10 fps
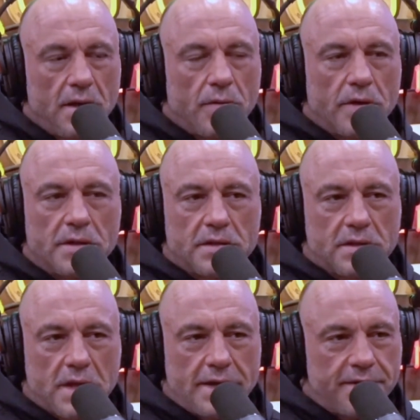Whereas
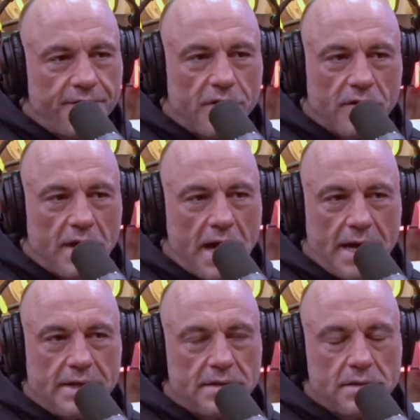Tyson Fury
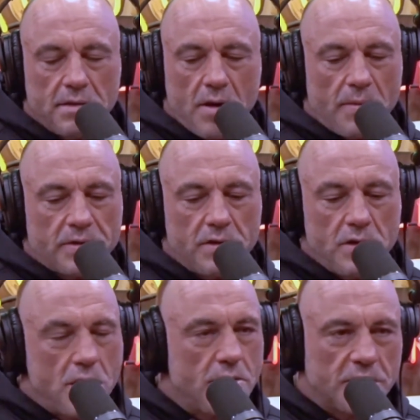has almost
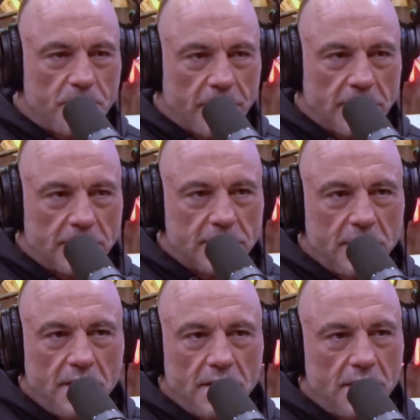no experience
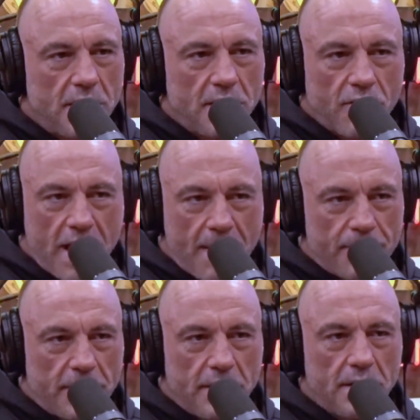in
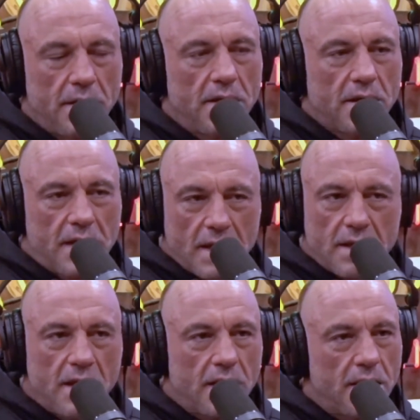grappling,
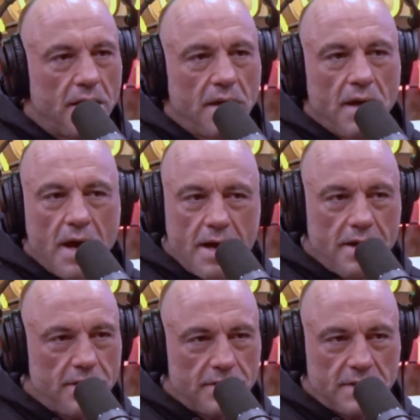kicking, any
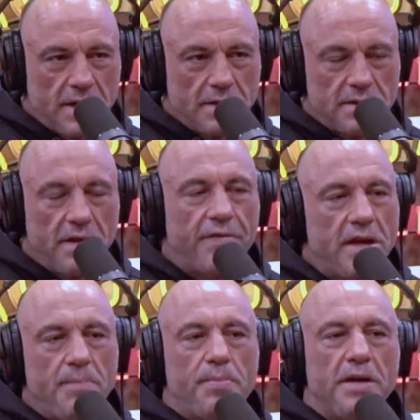of those skills. If
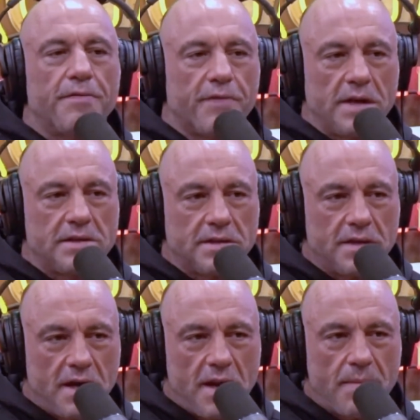he beat Francis
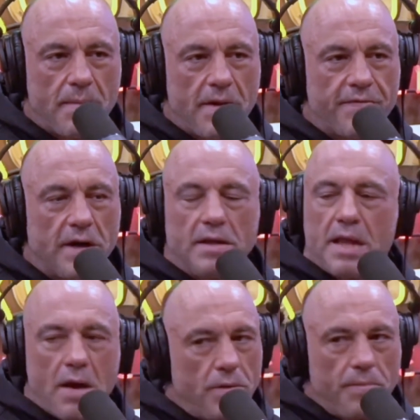in an MMA fight,
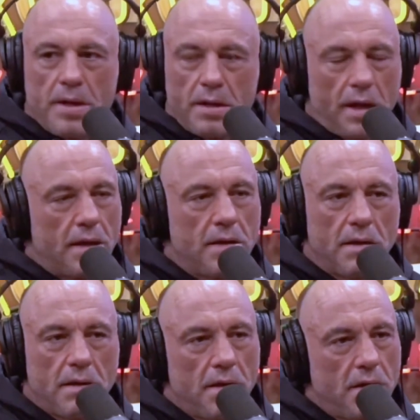that would be like
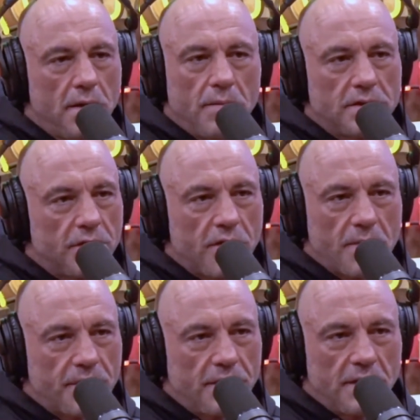the most
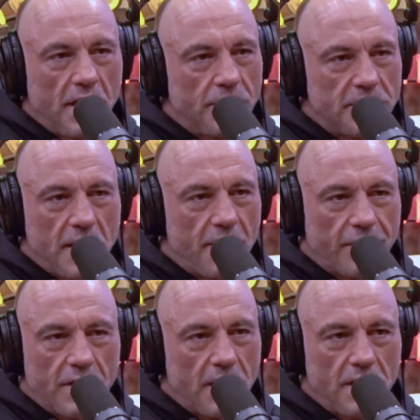incredible thing that anyone's
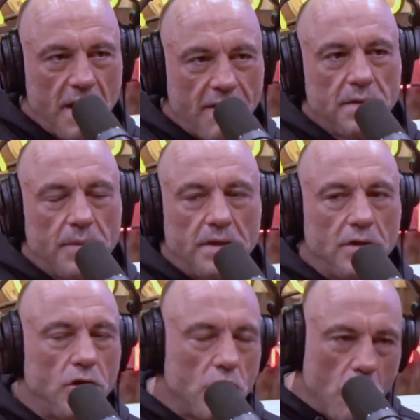ever done, ever. But
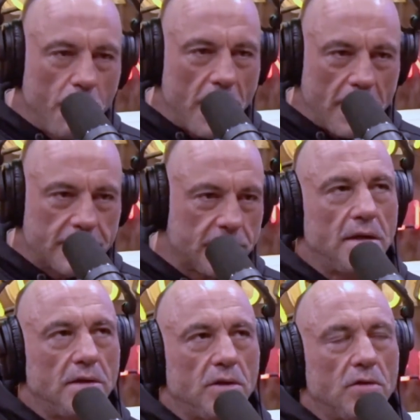no boxer,
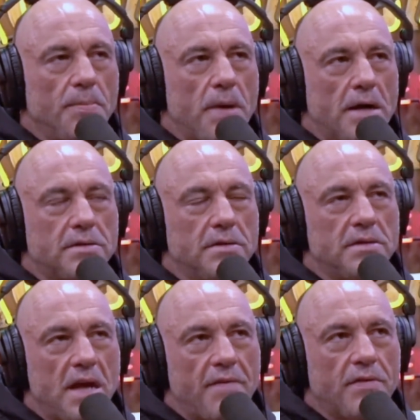the only boxer
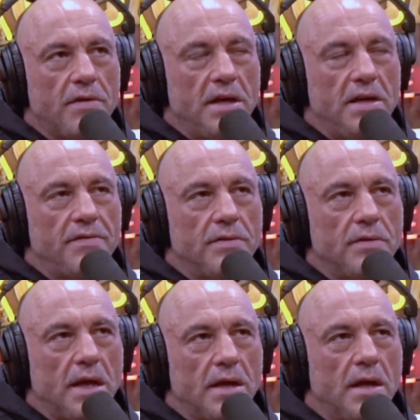that's ever even
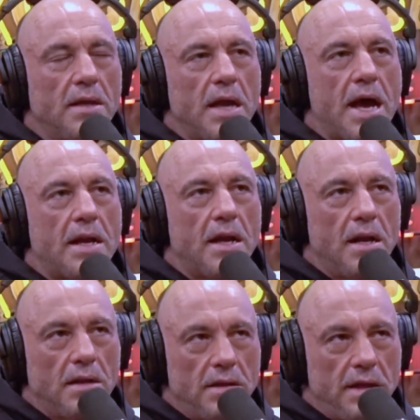like at an
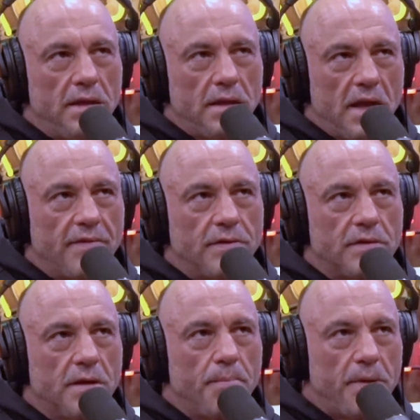elite level
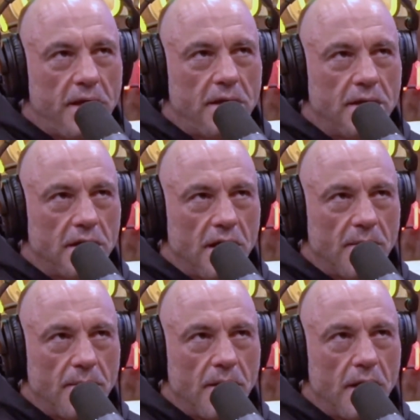competed in
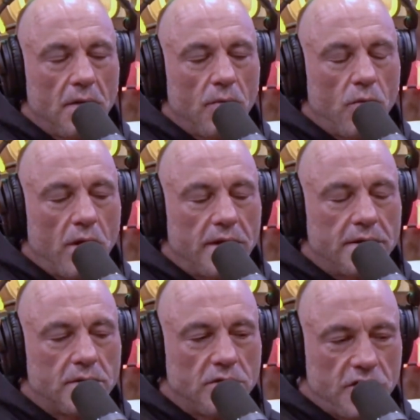MMA
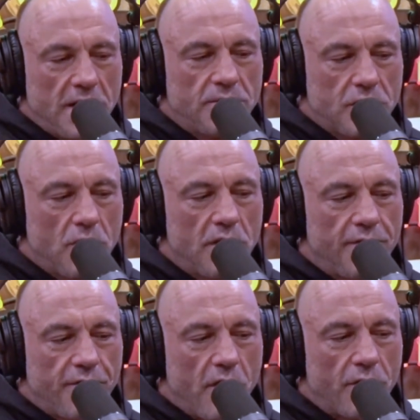was James Toney
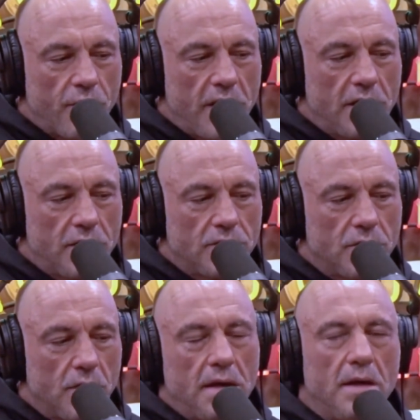fought Randy
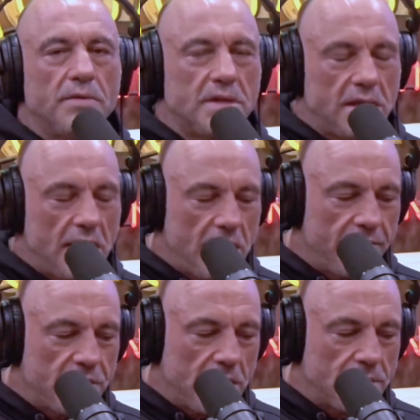Couture. It was at the end of
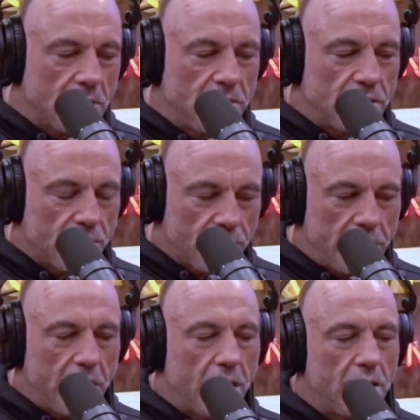James Toney's
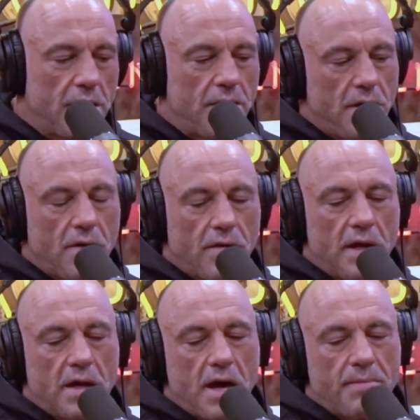career. He had already
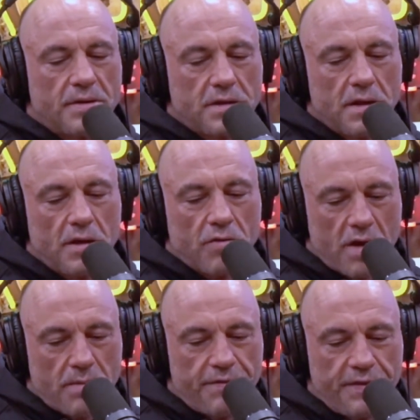accomplished
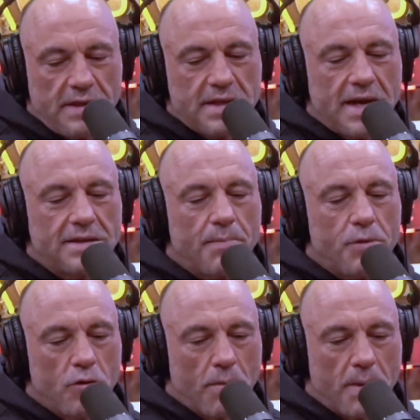incredible feats as a
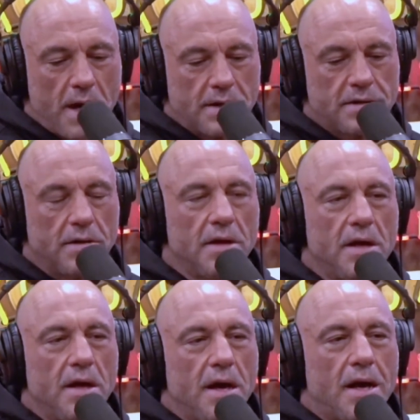pure boxer
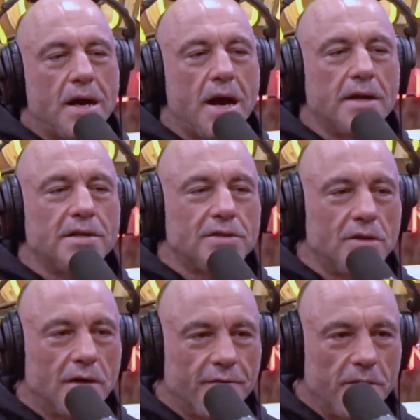and kind of just
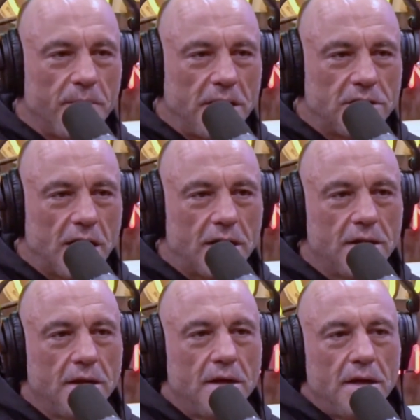took it for a paycheck.
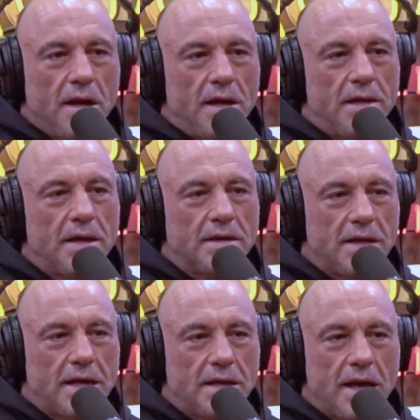And he got
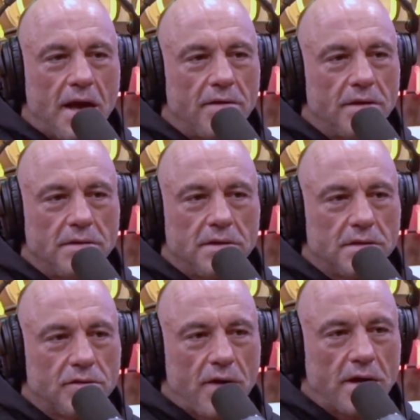taken down and just
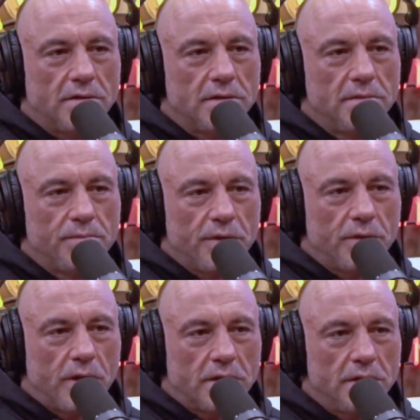strangled pretty
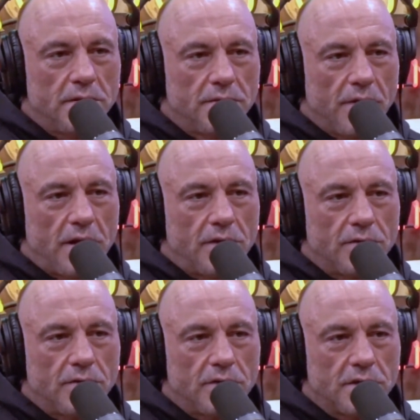quickly. Randy
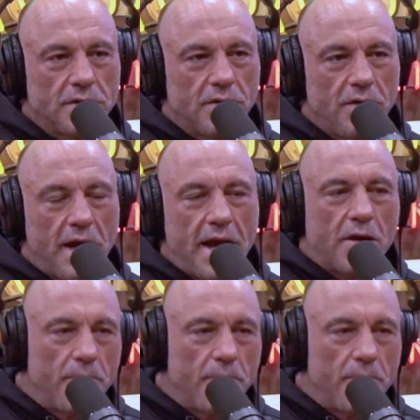Couture just ankle